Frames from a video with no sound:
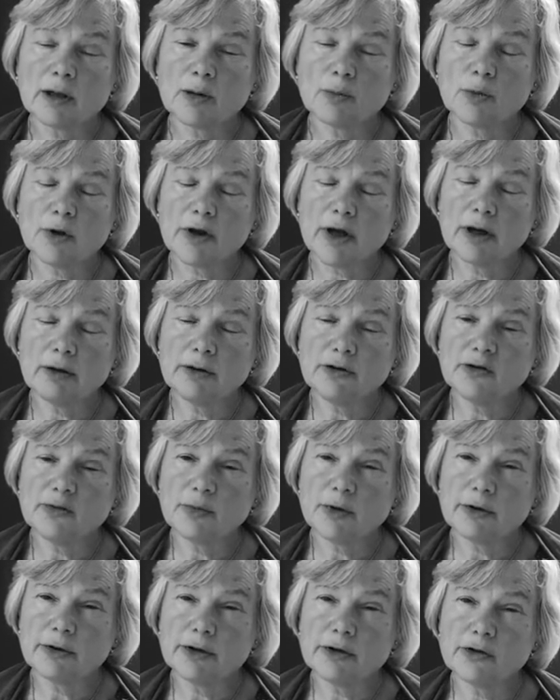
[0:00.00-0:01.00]
But the Holy
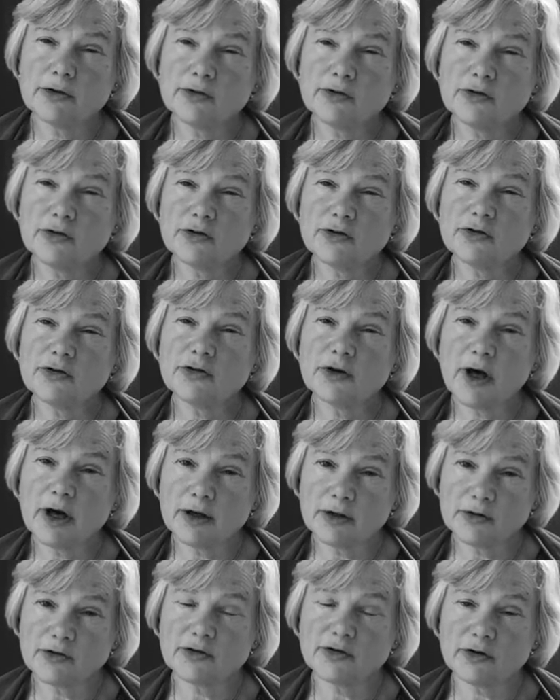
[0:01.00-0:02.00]
Spirit just
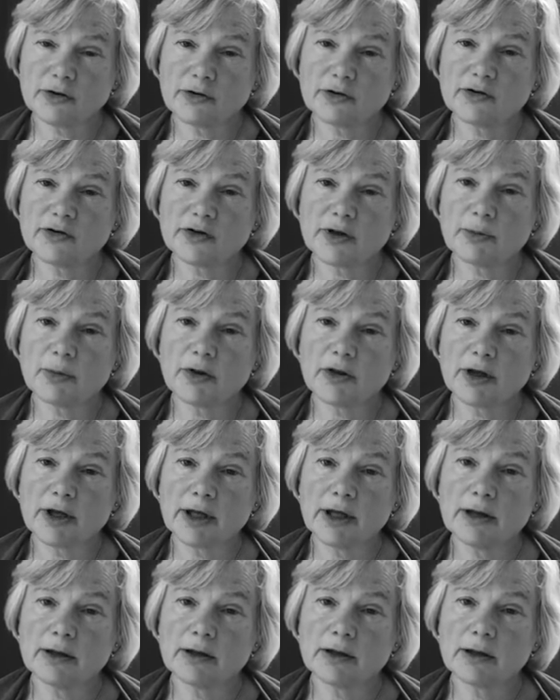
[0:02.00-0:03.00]
touched on
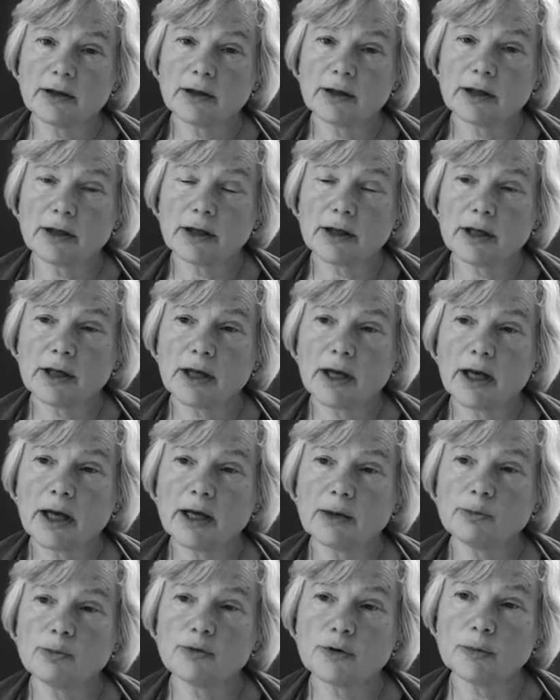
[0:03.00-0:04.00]
something
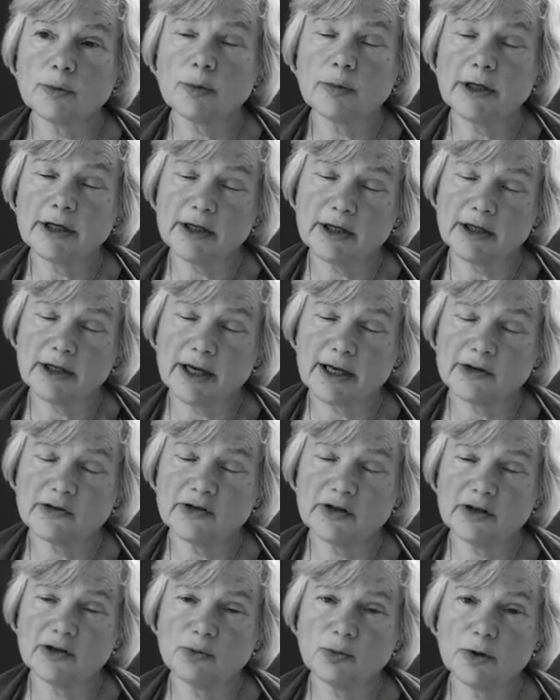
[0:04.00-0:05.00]
and probably
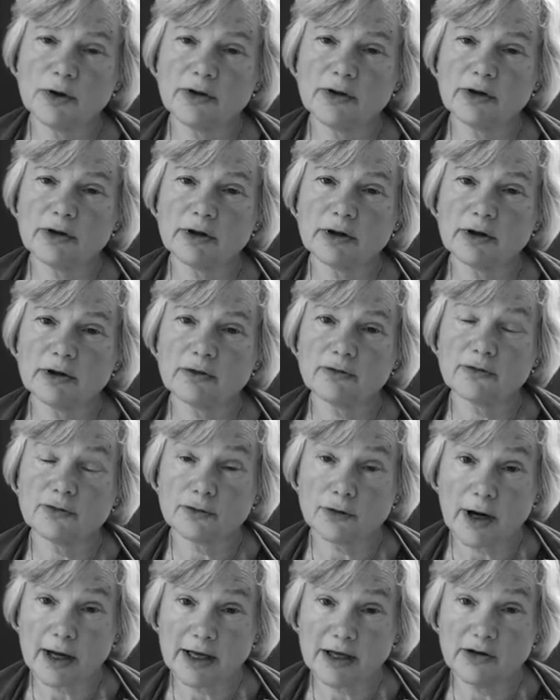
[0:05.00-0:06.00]
connected with the
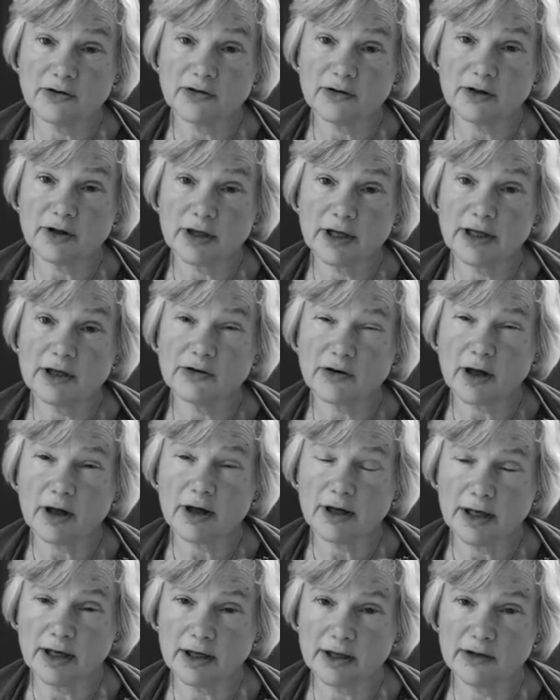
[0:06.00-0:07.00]
phrase that he'd
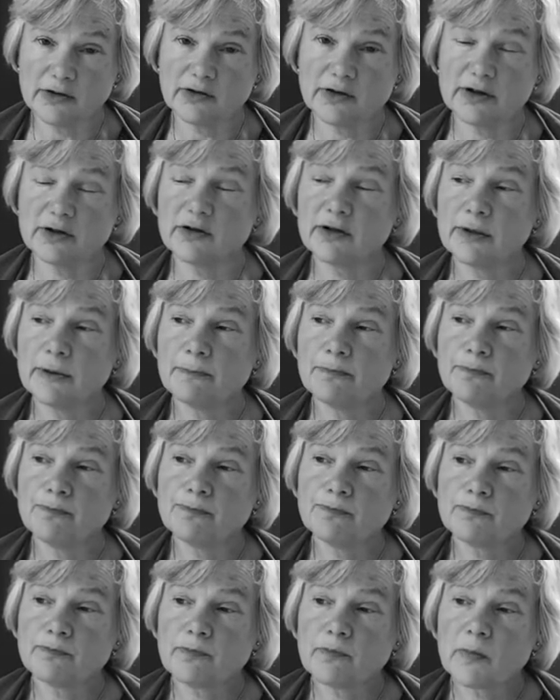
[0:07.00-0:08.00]
highlighted.
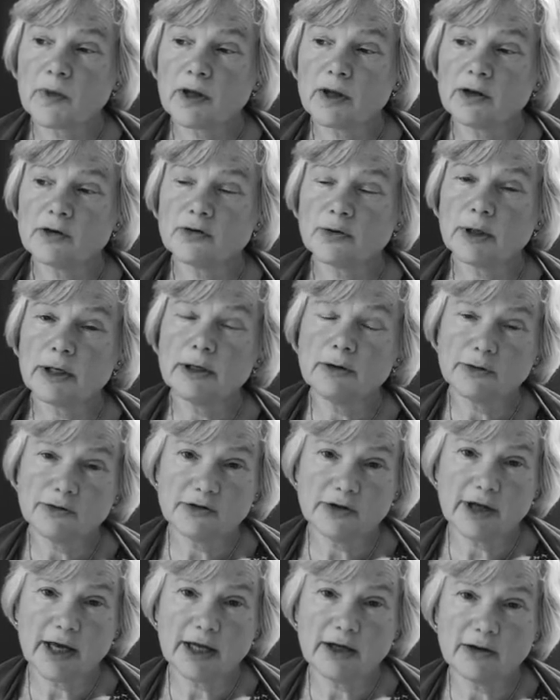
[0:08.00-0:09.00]
So I
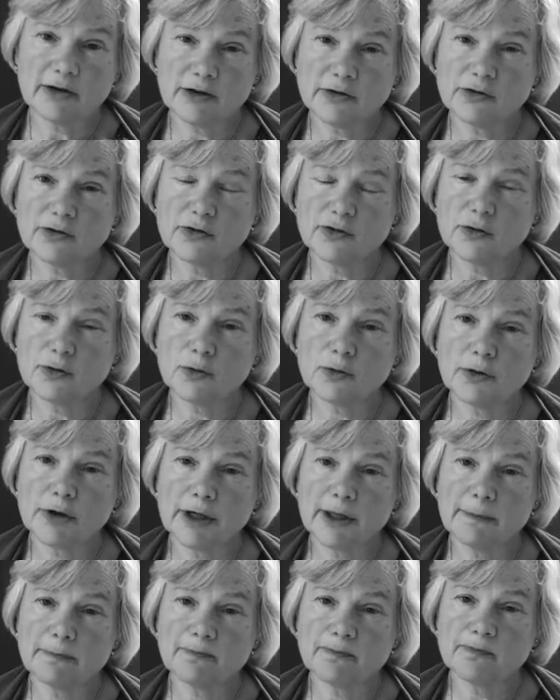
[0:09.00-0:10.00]
looked again at this
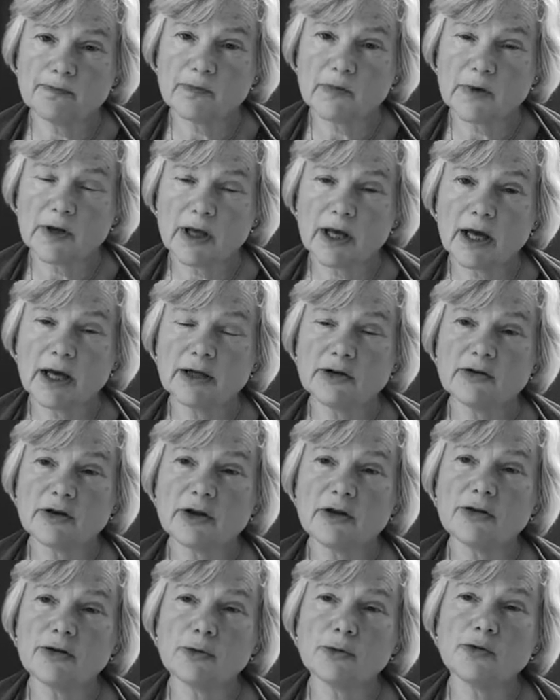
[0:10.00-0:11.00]
story and I
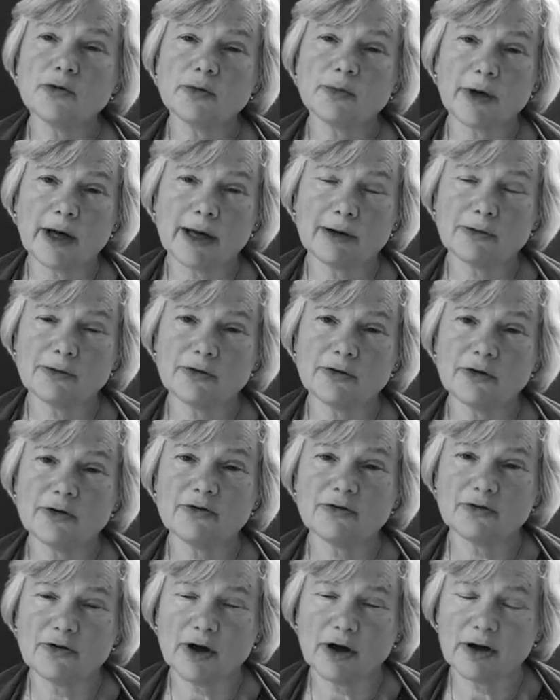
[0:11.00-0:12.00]
thought about
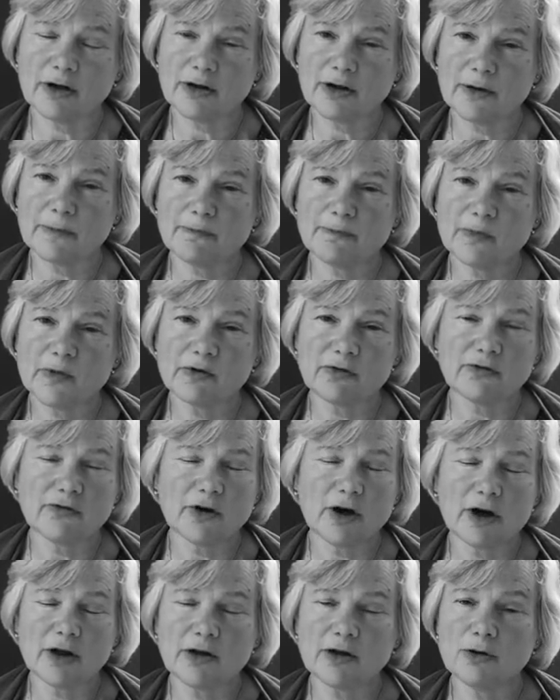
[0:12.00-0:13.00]
the
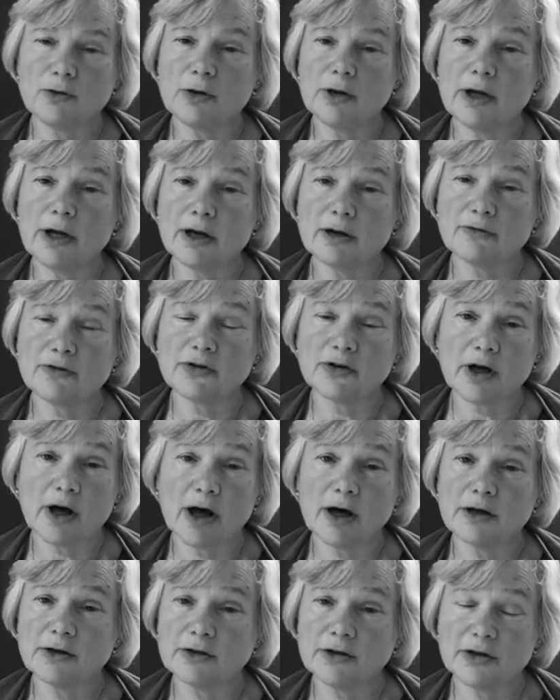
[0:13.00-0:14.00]
Father who loves
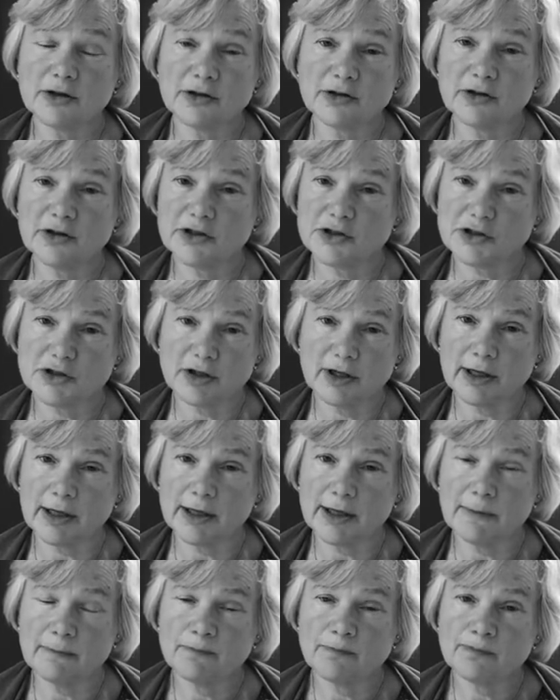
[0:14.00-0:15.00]

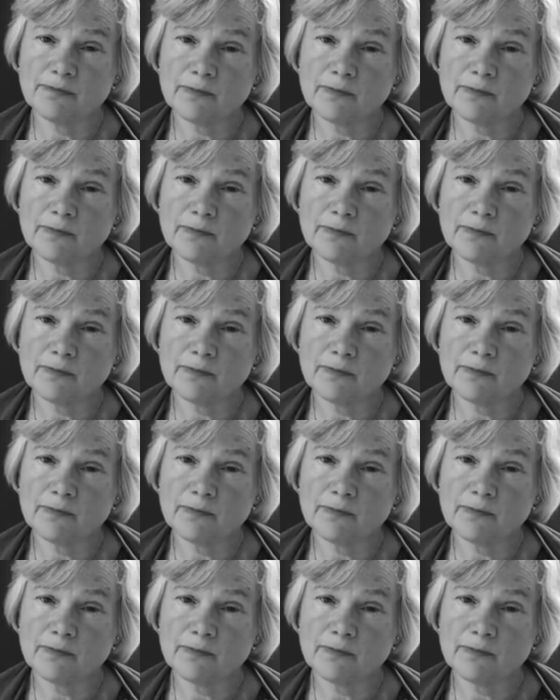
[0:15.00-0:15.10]
unconditionally,